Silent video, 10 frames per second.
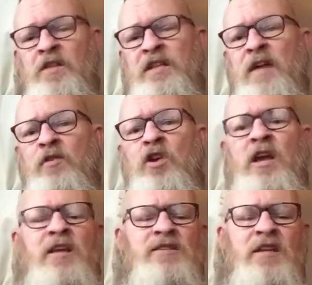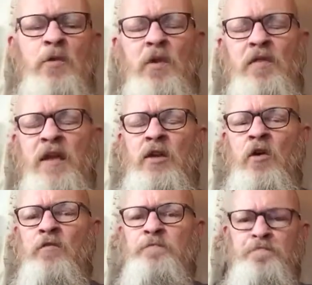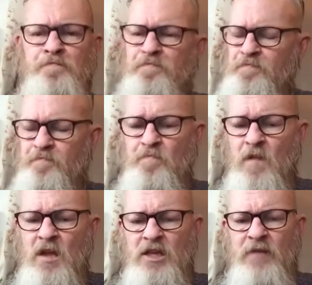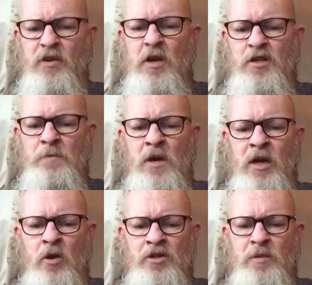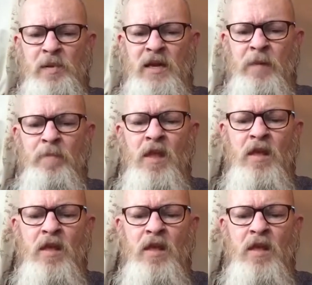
To have a look at, see what I think of, give you guys my honest opinion.